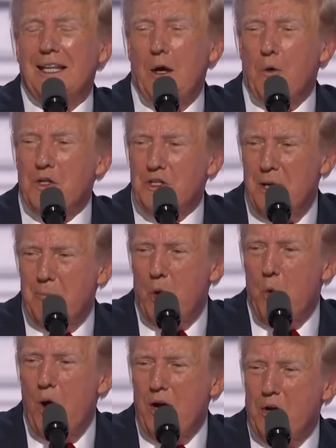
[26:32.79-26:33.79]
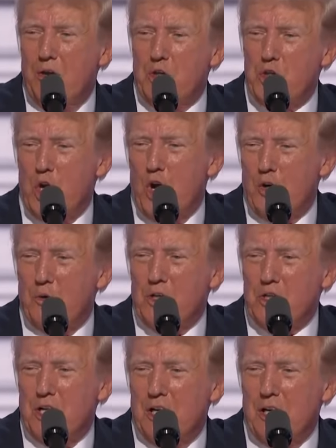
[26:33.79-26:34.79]
That was number one on the chart
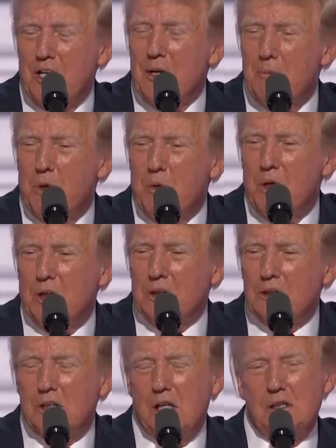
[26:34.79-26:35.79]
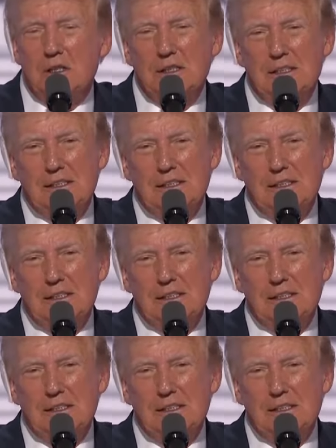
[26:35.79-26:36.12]
recently, number one. So.